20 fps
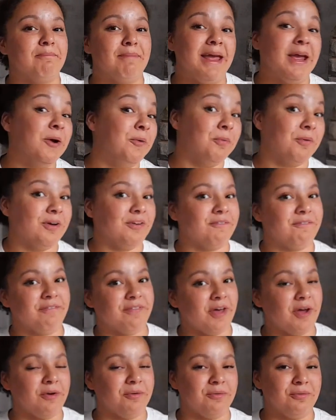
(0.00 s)
make one of
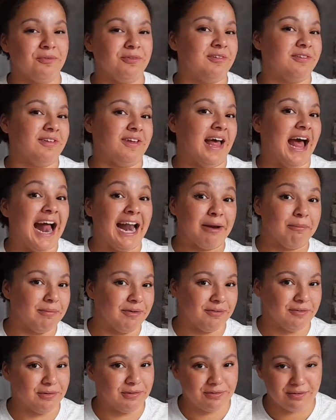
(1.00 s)
those
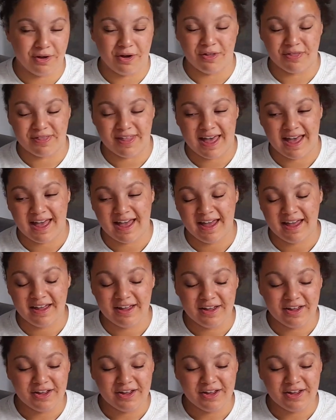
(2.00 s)
animals on there.